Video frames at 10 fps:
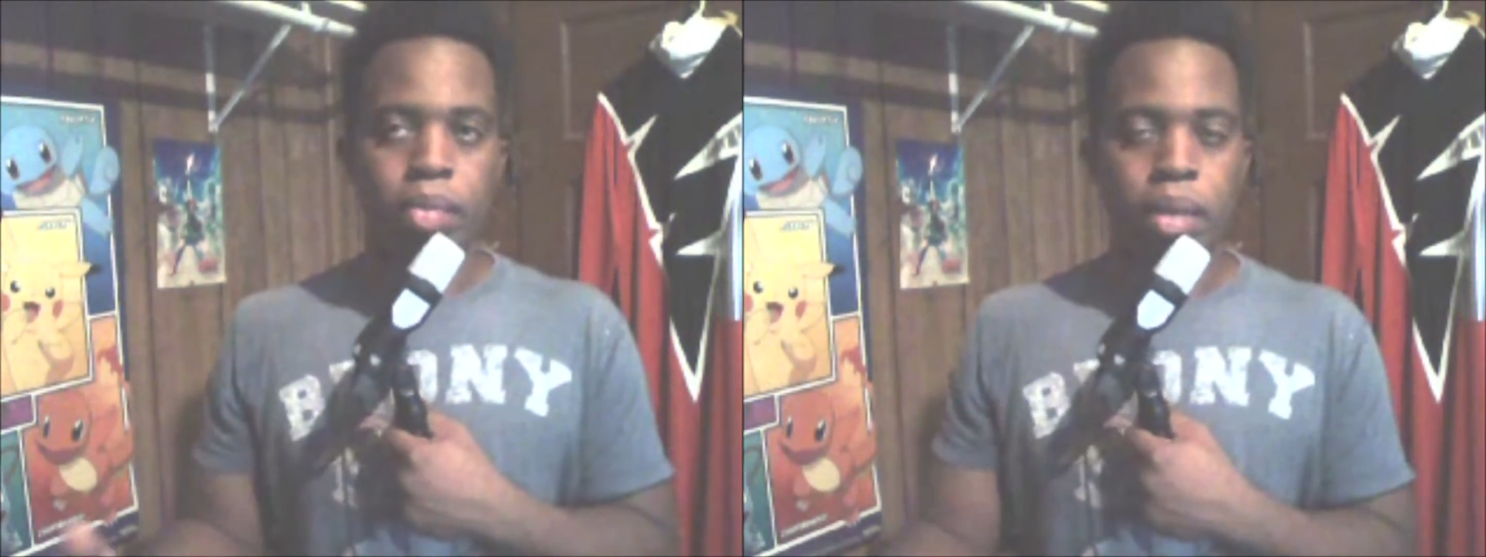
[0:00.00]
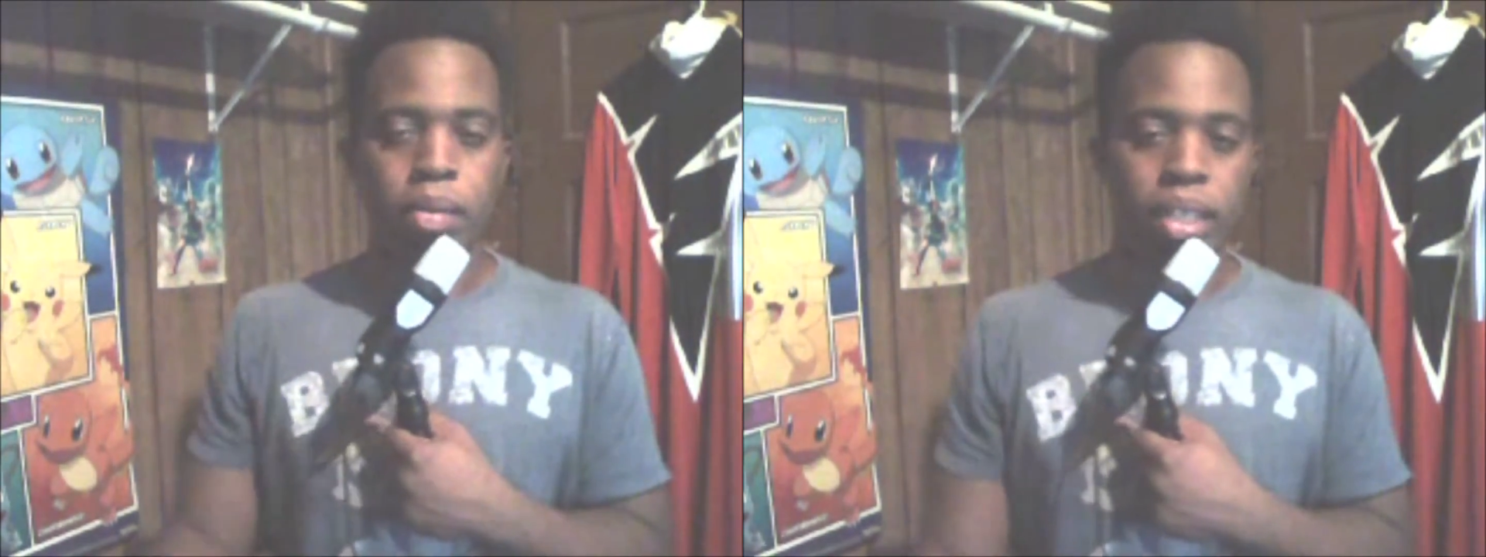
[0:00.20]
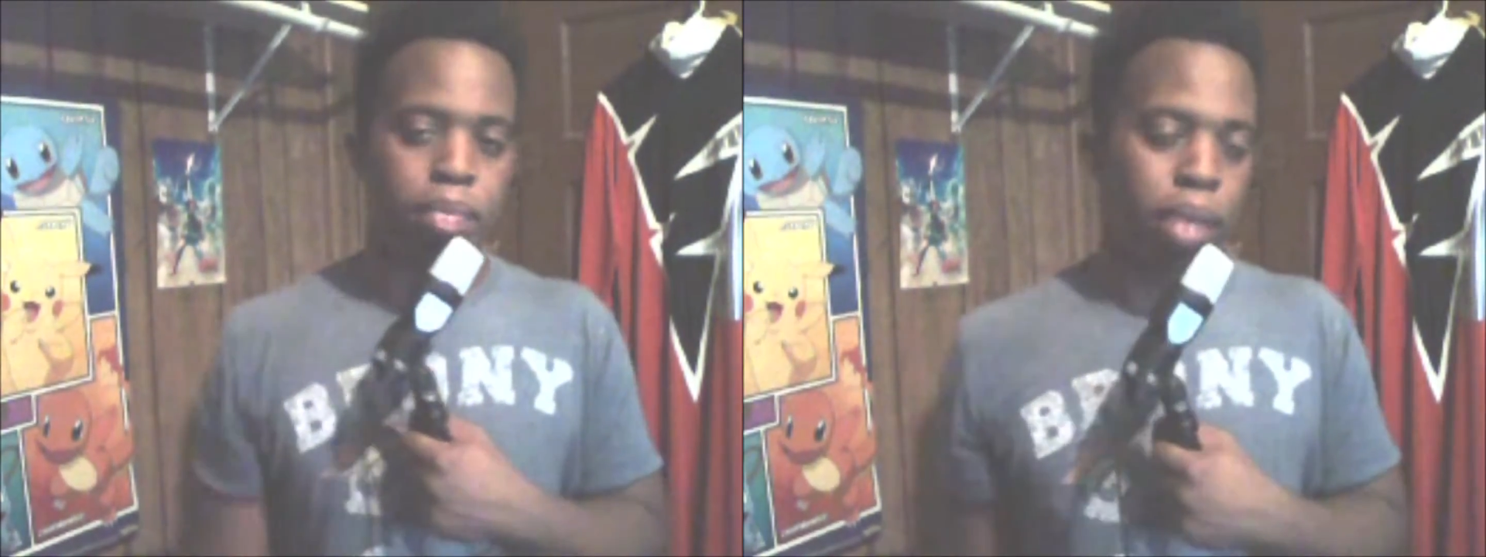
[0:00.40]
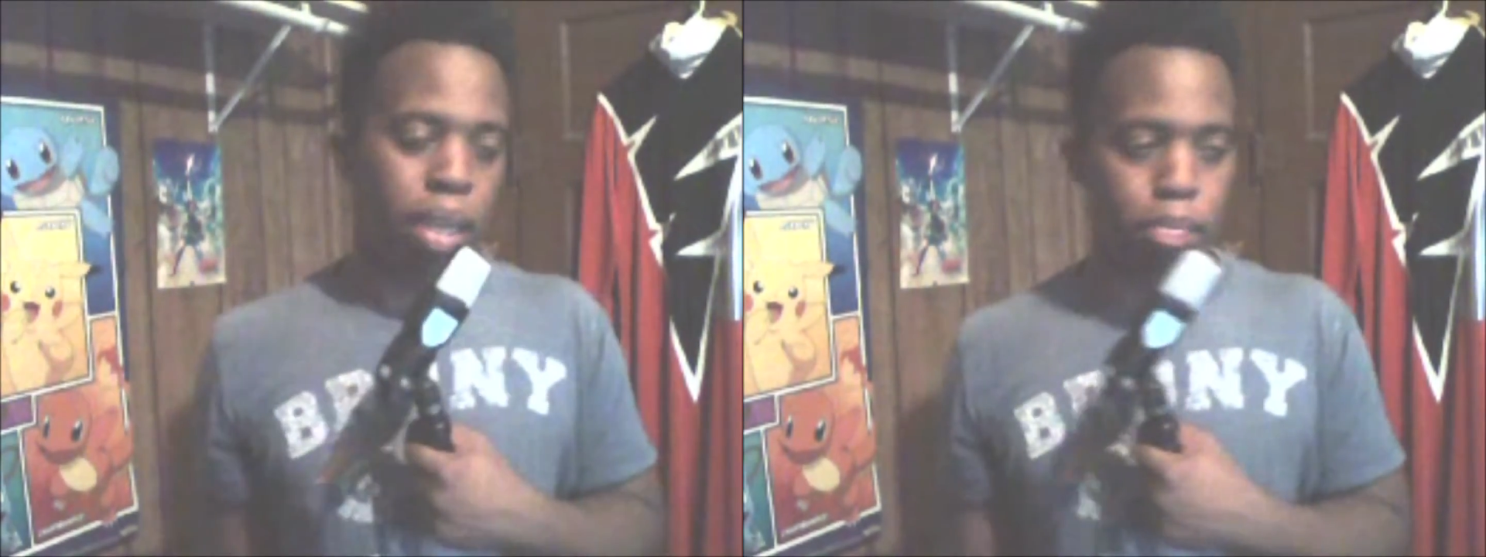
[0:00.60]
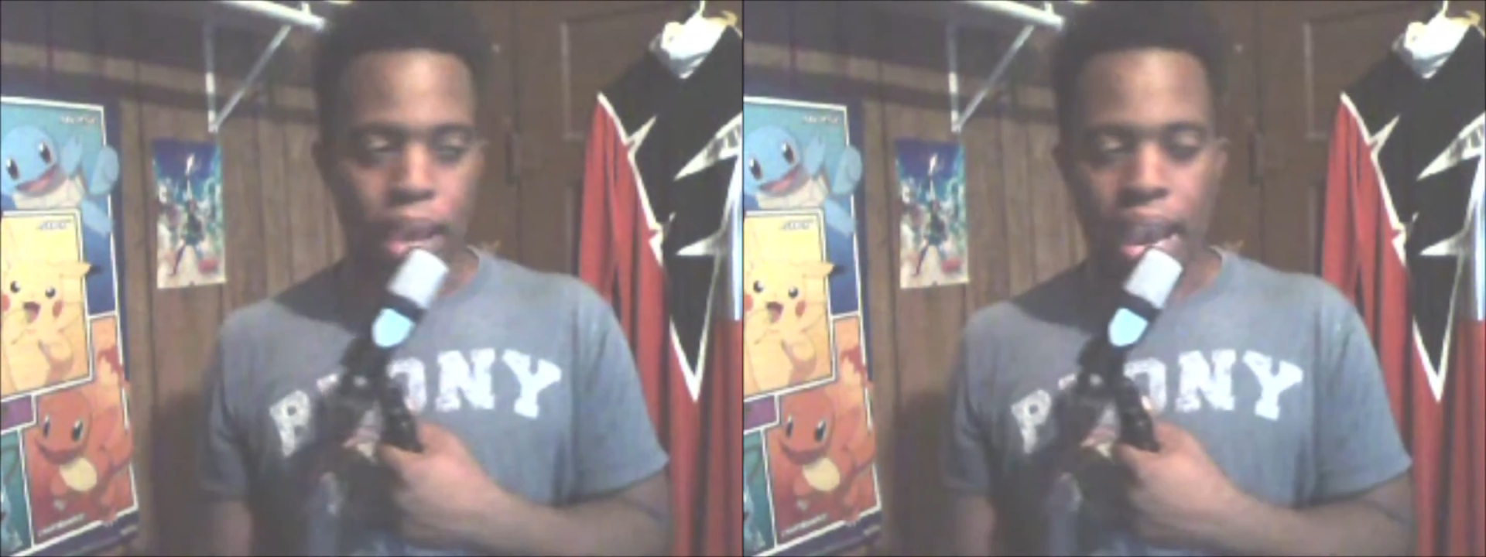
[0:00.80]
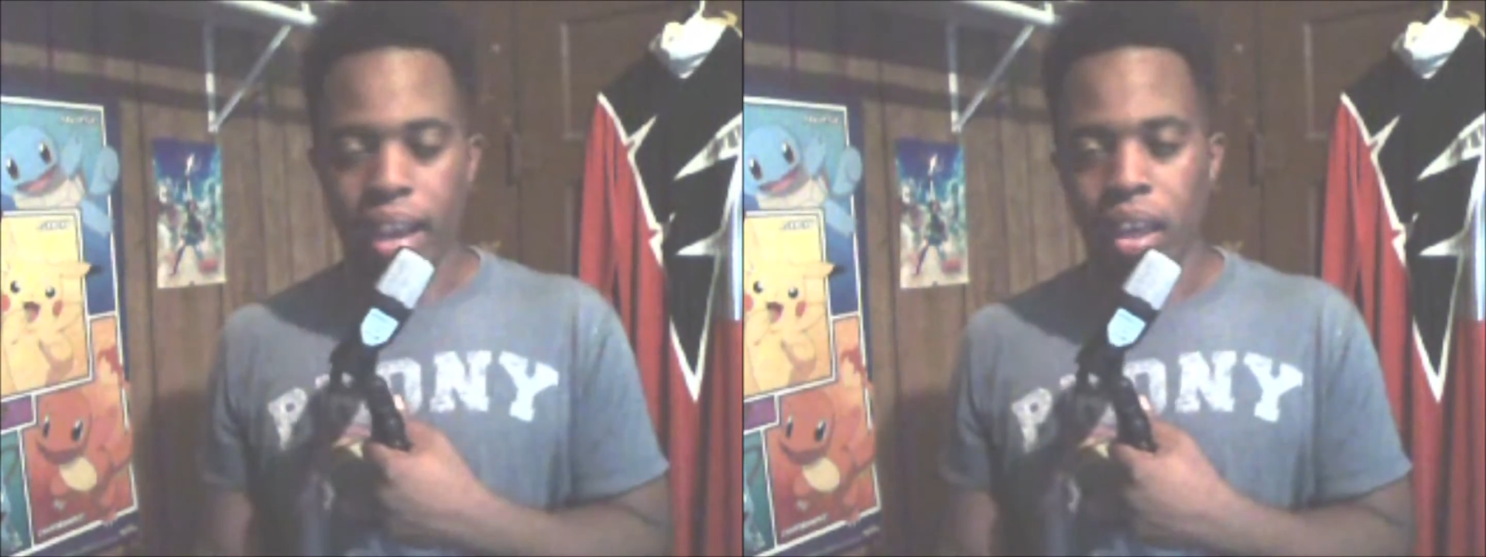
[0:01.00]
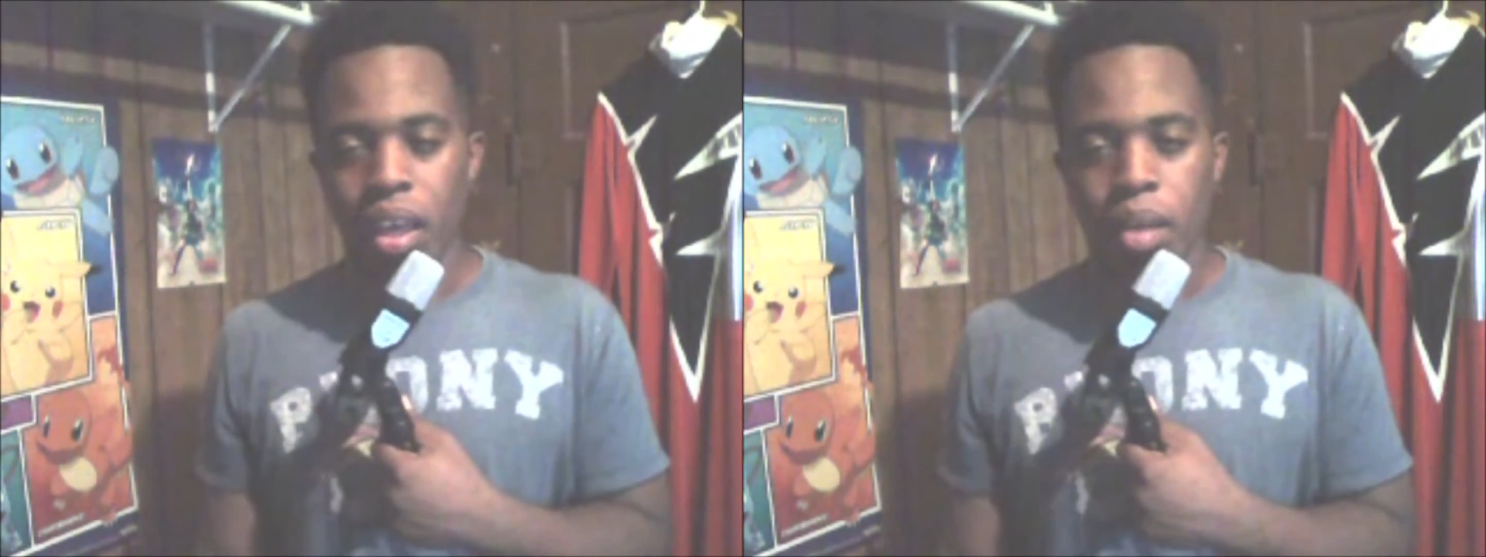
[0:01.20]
be able to bring it back.